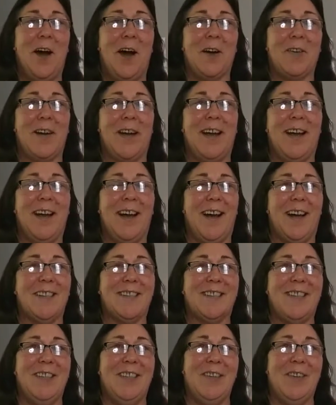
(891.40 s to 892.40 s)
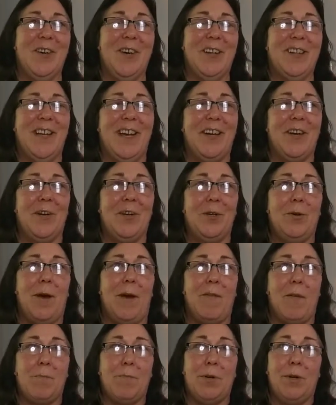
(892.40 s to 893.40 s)
All right, I'll see you all later. You
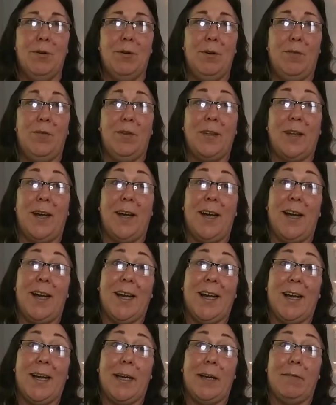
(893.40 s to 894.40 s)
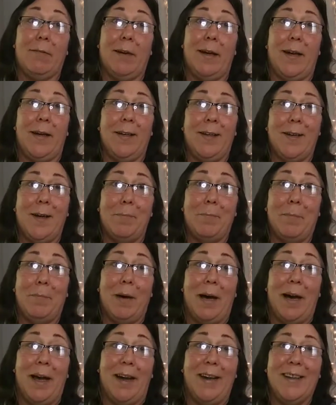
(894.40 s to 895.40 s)
have a beautiful day. I got to get ready.
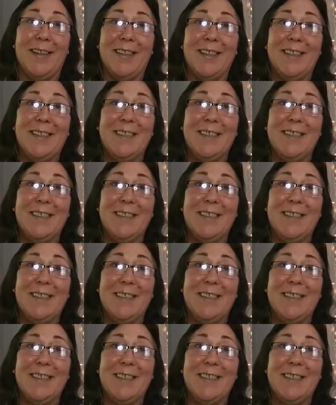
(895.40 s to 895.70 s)
Bye.